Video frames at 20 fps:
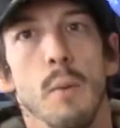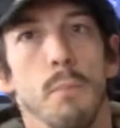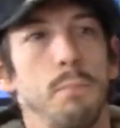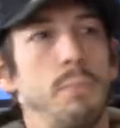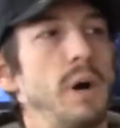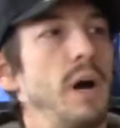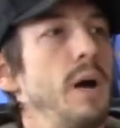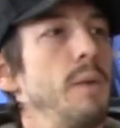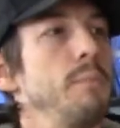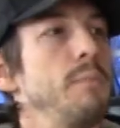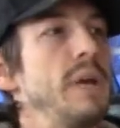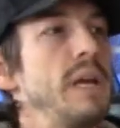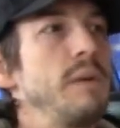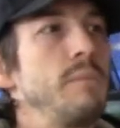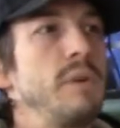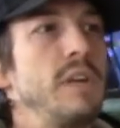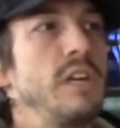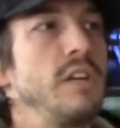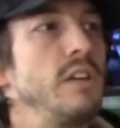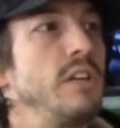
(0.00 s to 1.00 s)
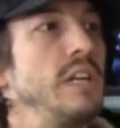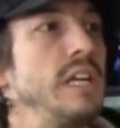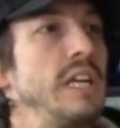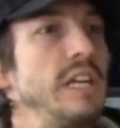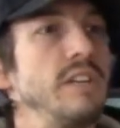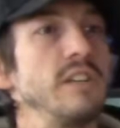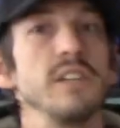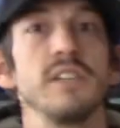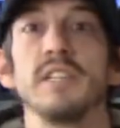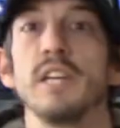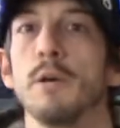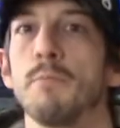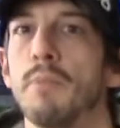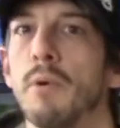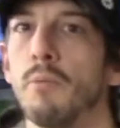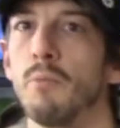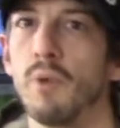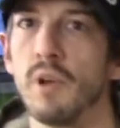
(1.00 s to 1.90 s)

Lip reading: but maybe you need to tip it